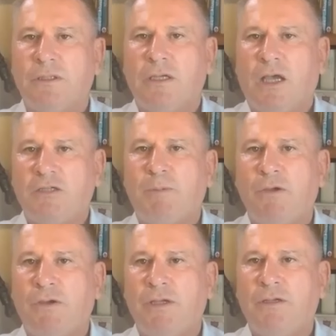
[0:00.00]
I
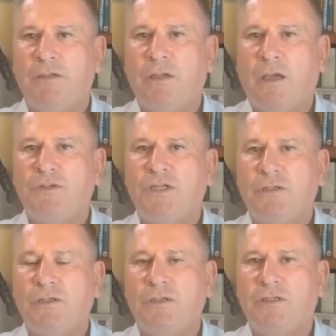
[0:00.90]
spoke in, I was
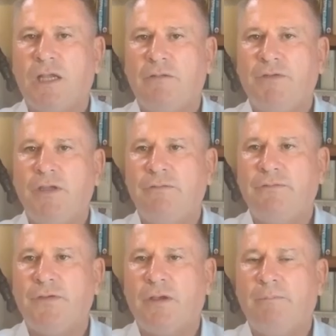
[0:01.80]
in Tel Aviv
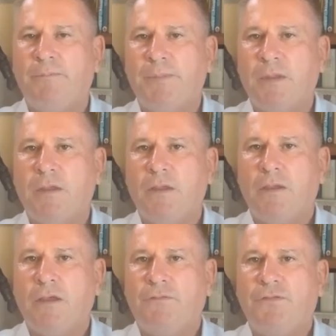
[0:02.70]
um,
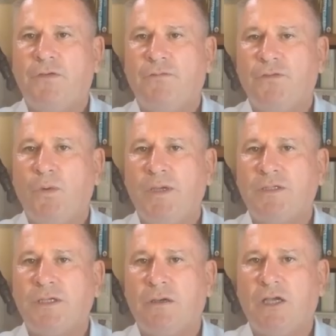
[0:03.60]
a, few, a few
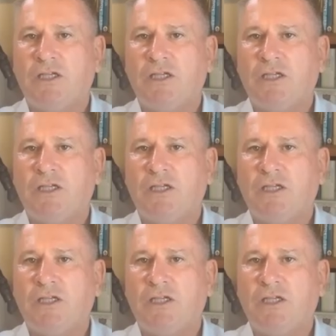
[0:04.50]
weeks ago. I